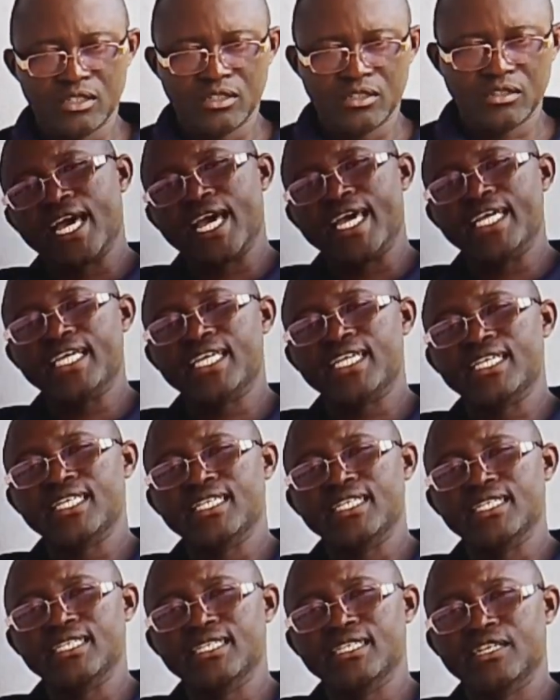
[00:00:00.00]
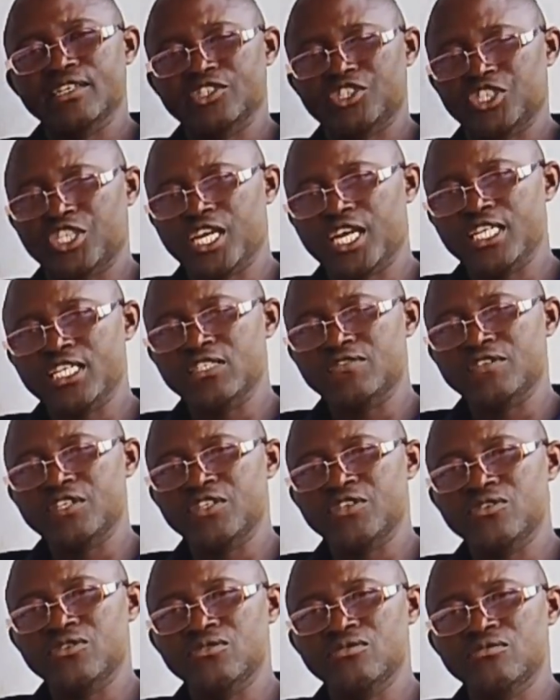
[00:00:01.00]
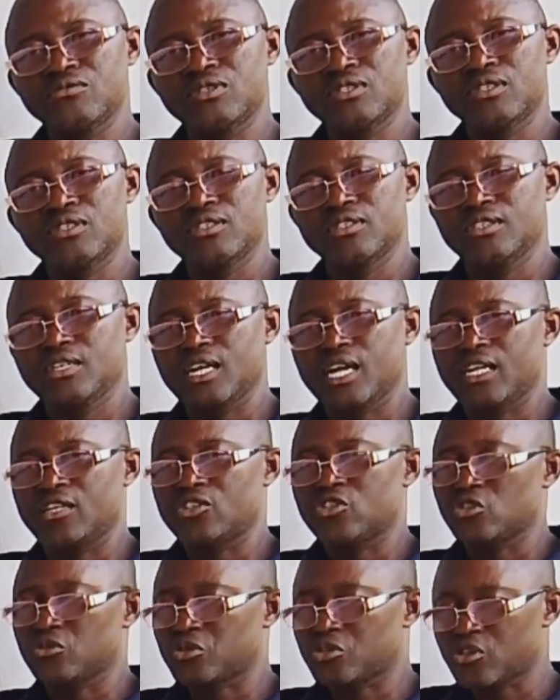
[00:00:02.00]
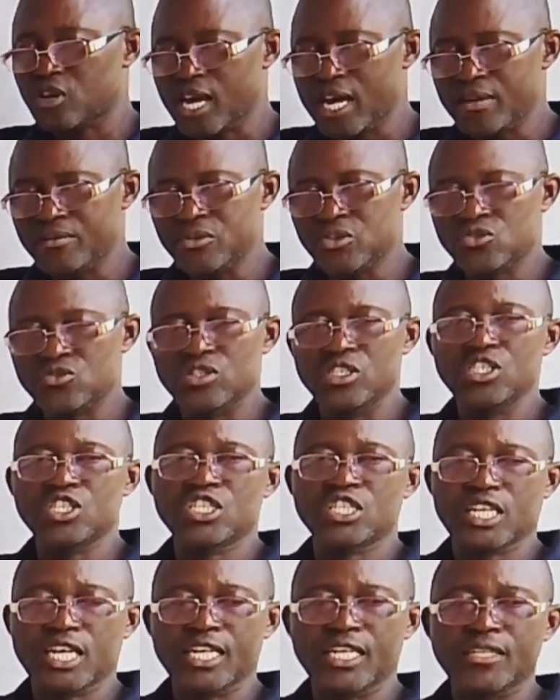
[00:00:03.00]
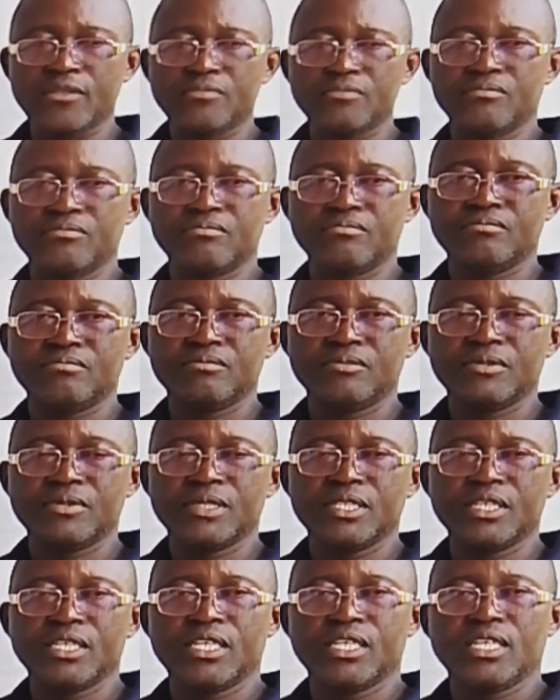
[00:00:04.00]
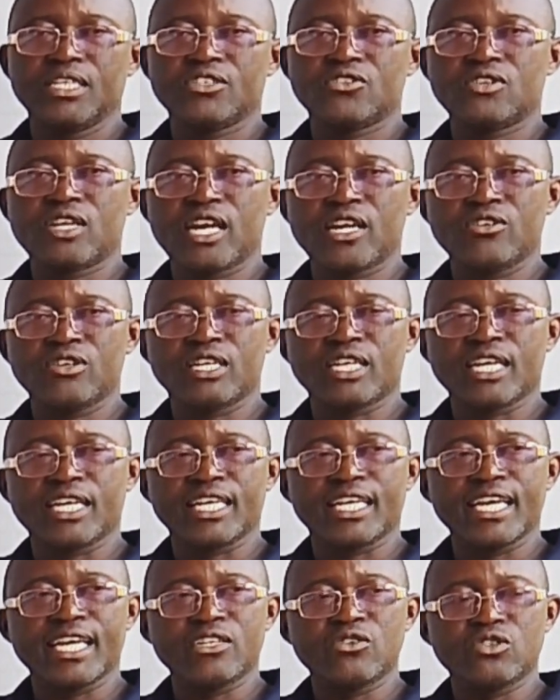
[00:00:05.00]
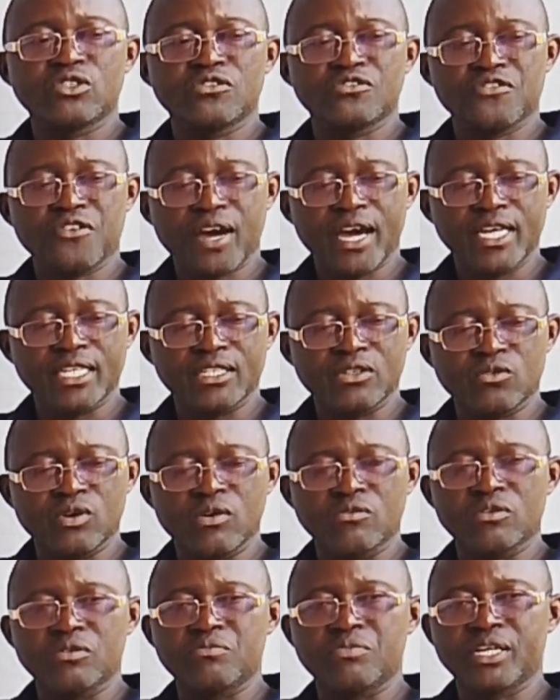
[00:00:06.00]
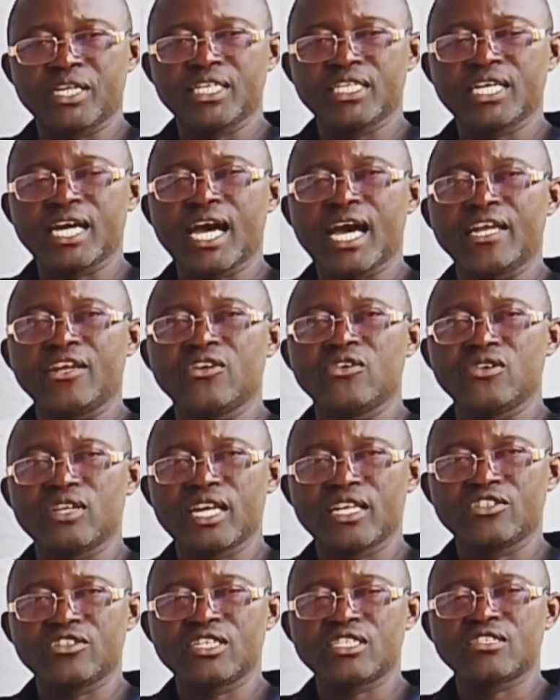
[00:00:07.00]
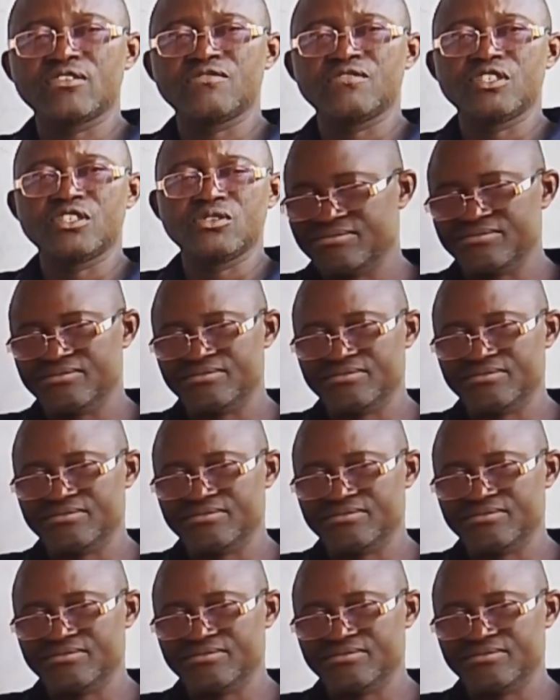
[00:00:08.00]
Like, share this video and subscribe to this channel so that you can get notified when we bring another interesting video.